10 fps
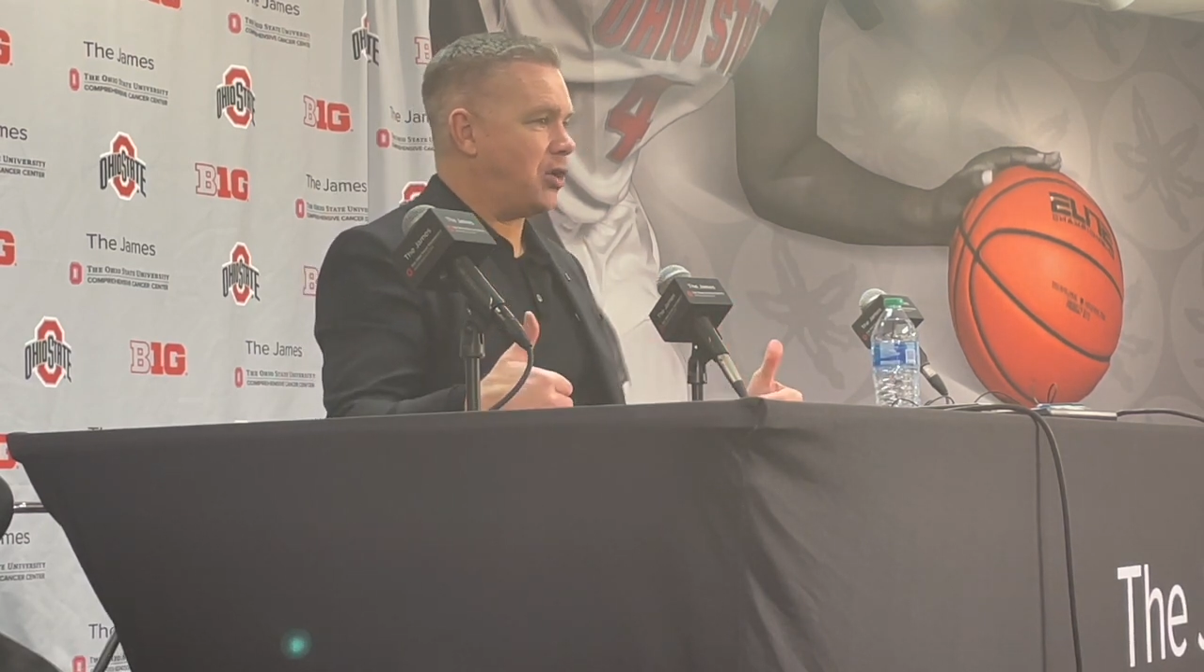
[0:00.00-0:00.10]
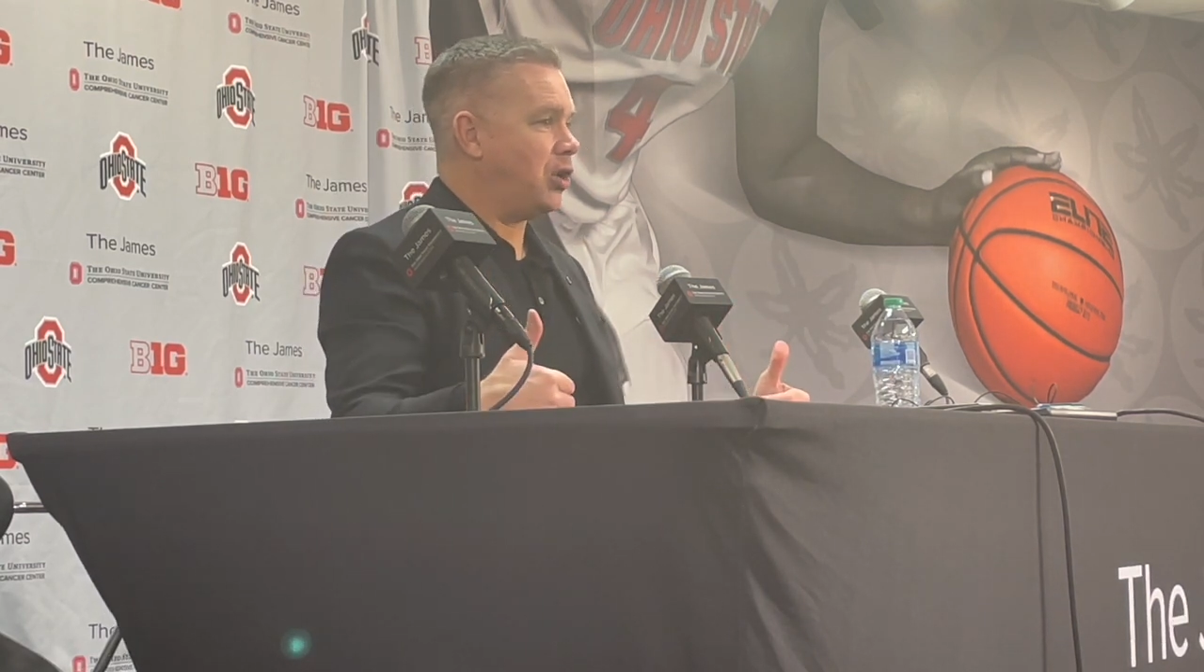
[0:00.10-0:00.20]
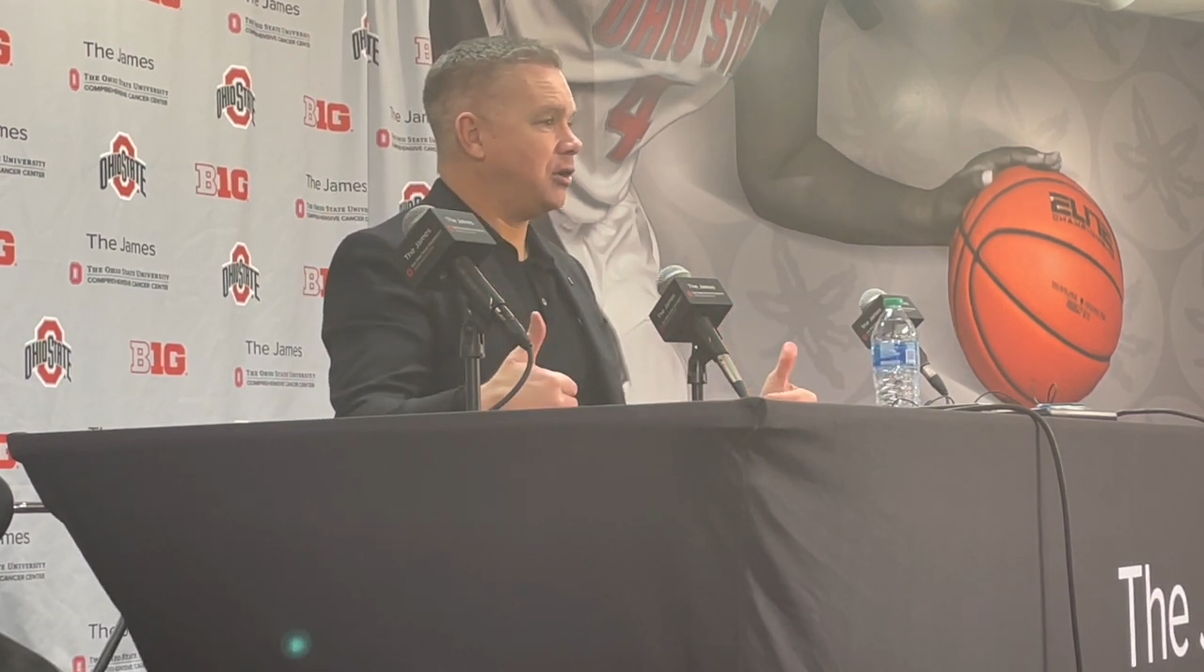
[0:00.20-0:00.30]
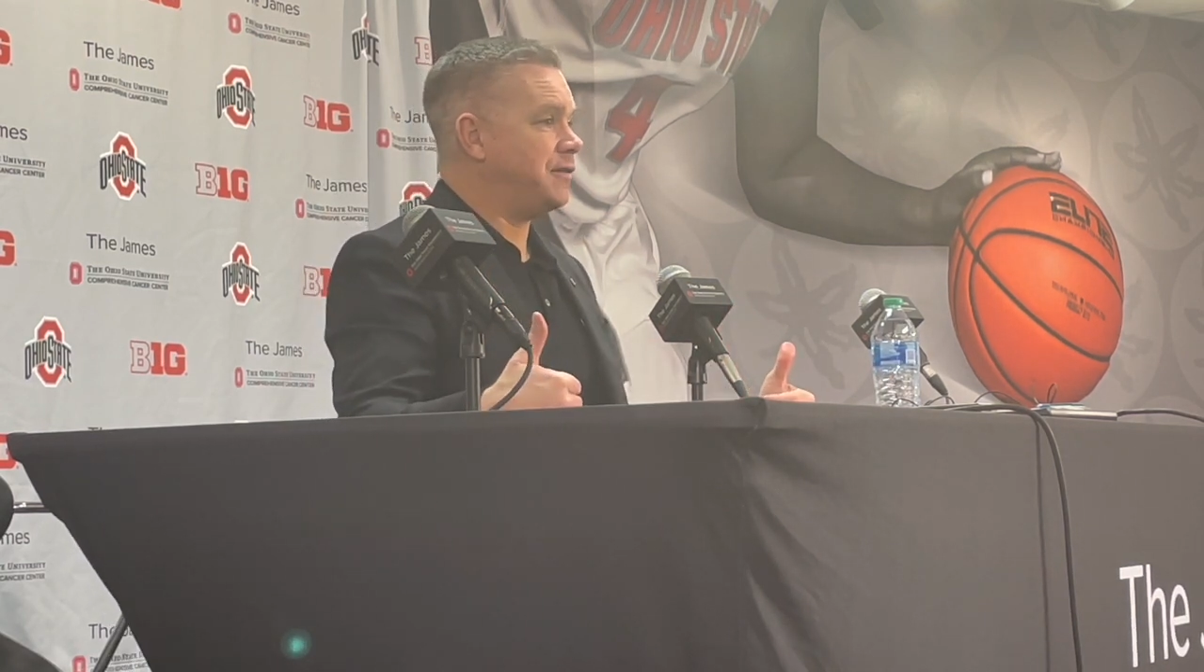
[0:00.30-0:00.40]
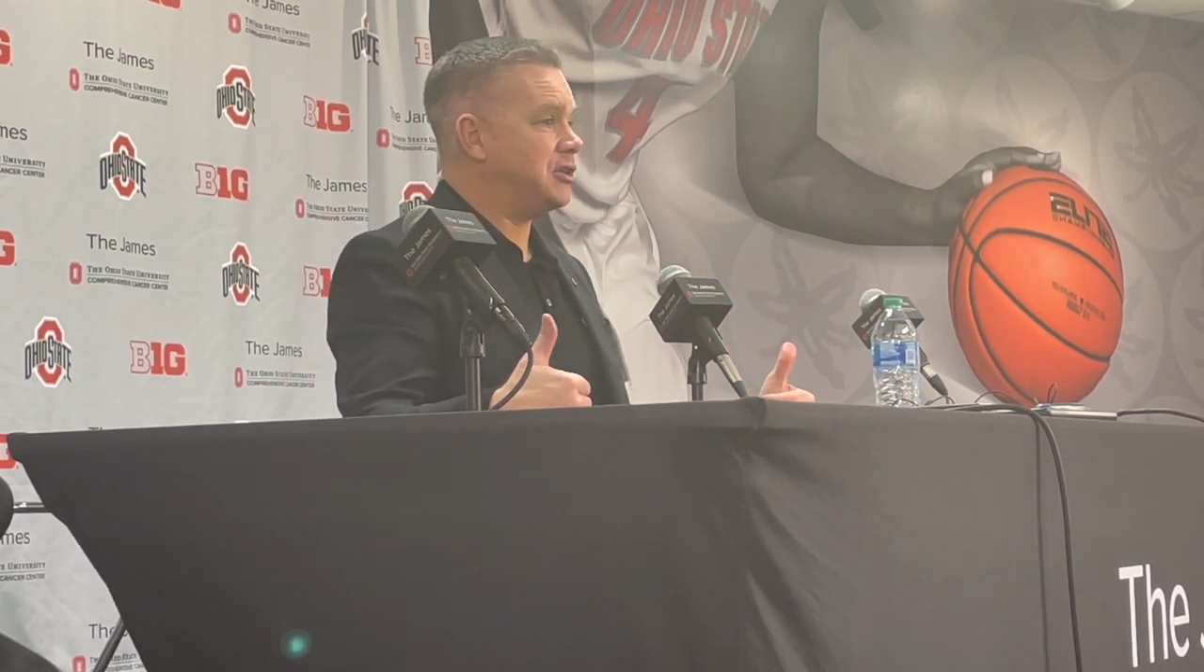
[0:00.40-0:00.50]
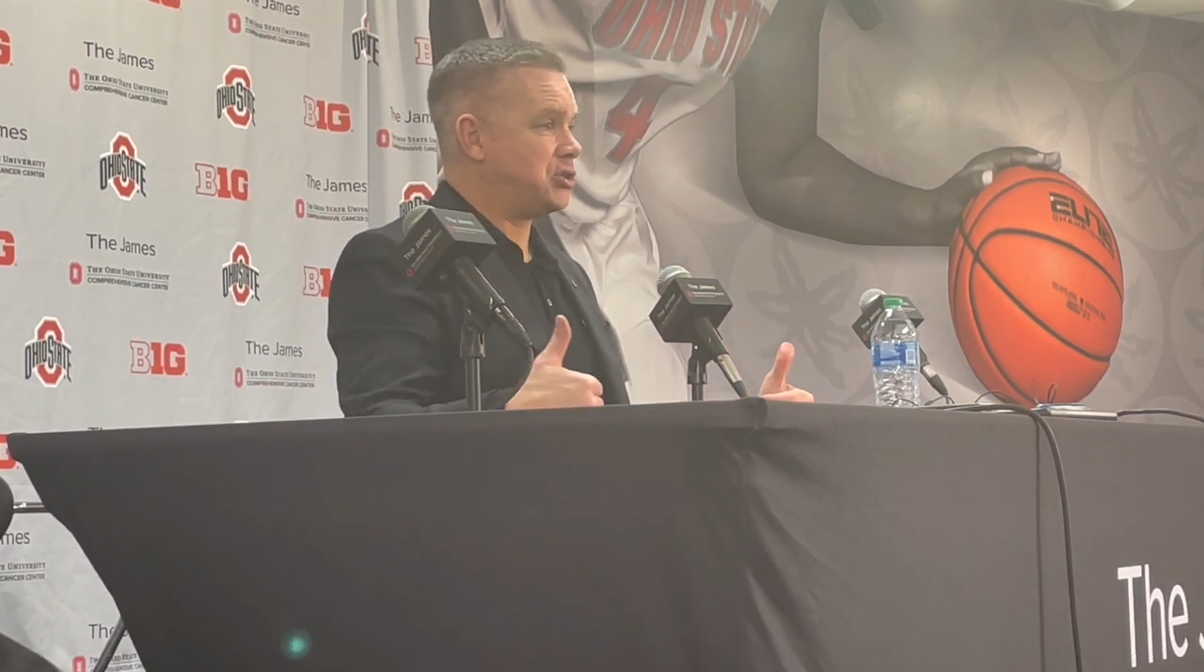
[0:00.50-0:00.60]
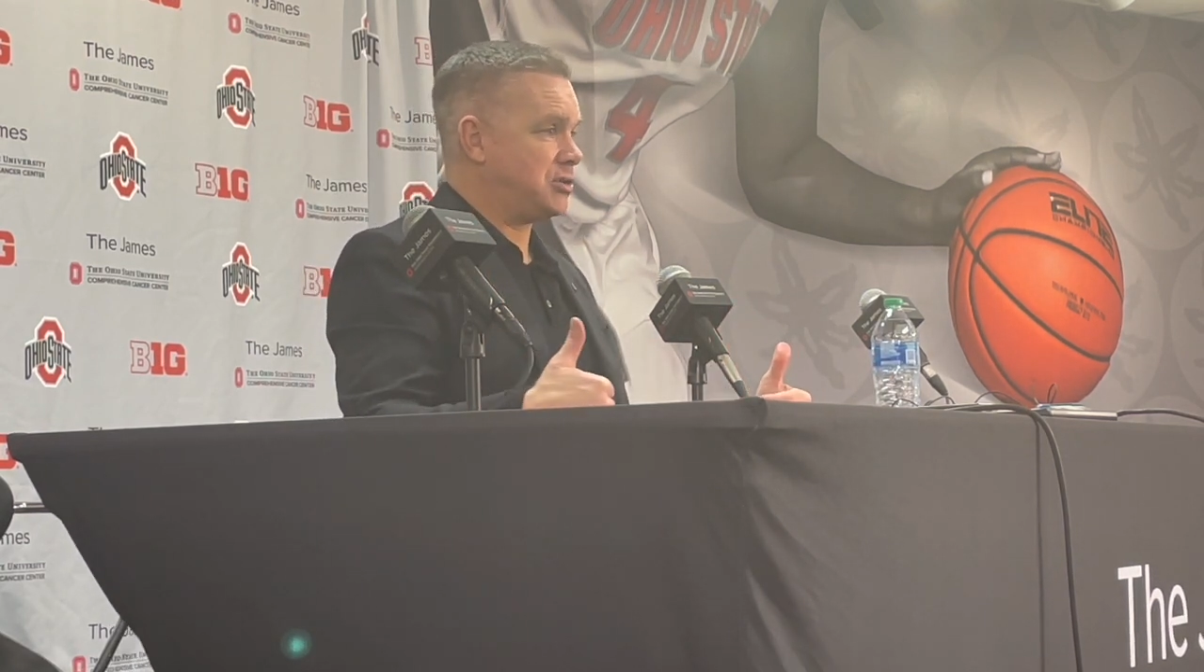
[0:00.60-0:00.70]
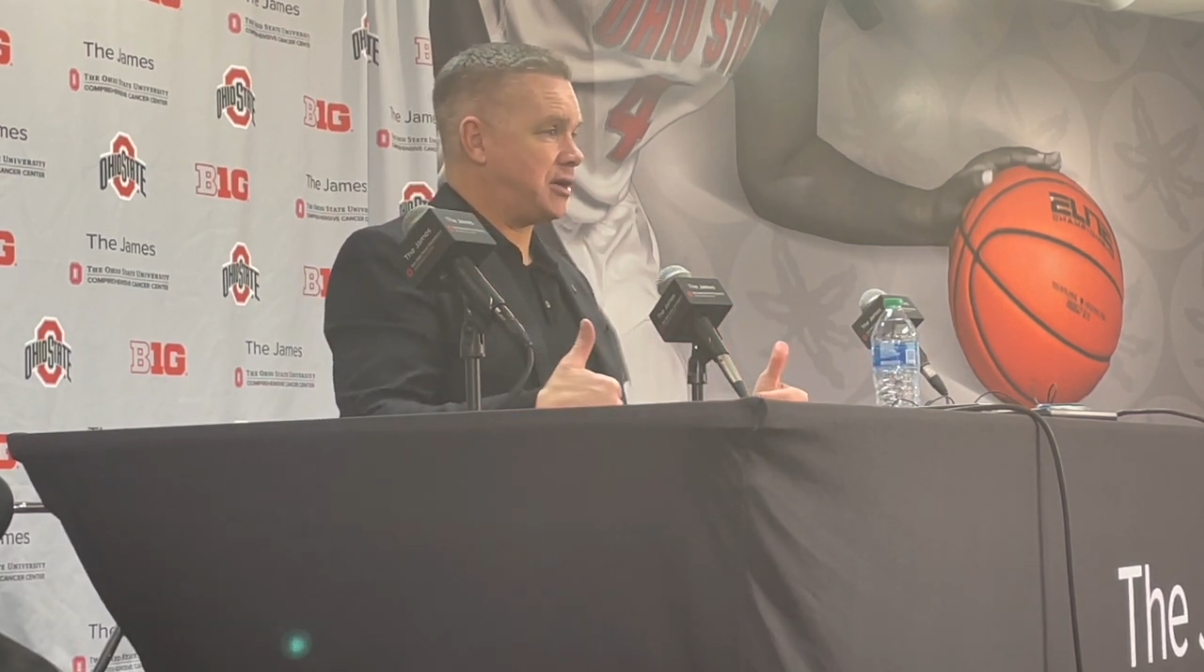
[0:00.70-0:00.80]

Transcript: all of his